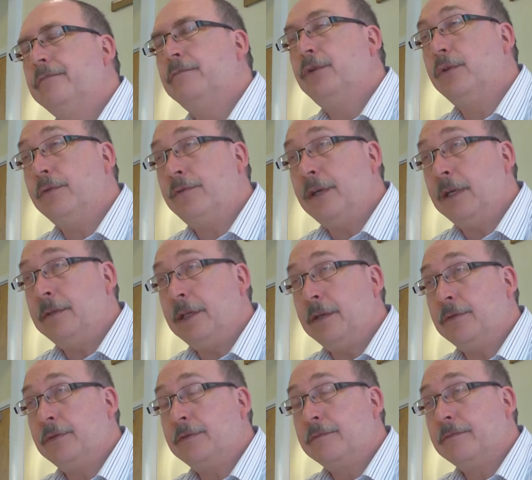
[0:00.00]

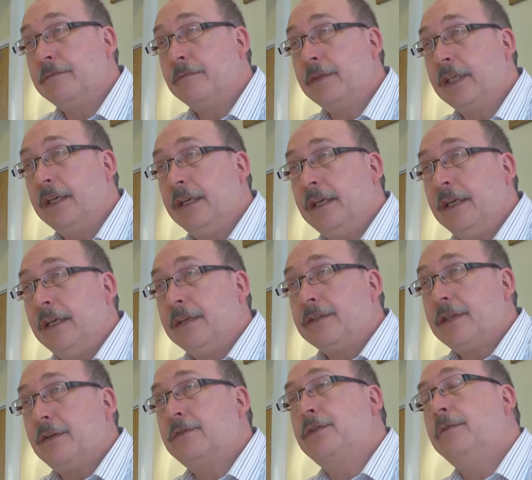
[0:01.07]
portfolios.
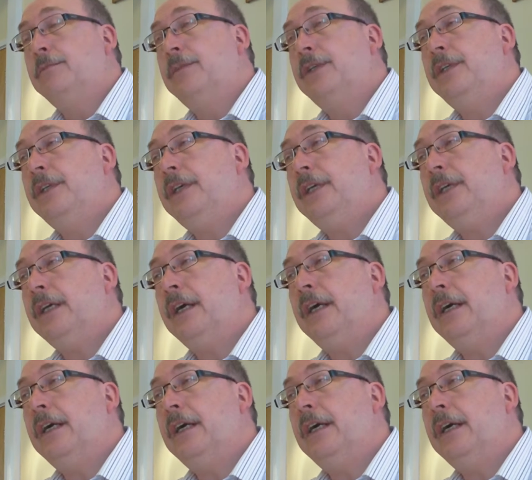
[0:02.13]
So somebody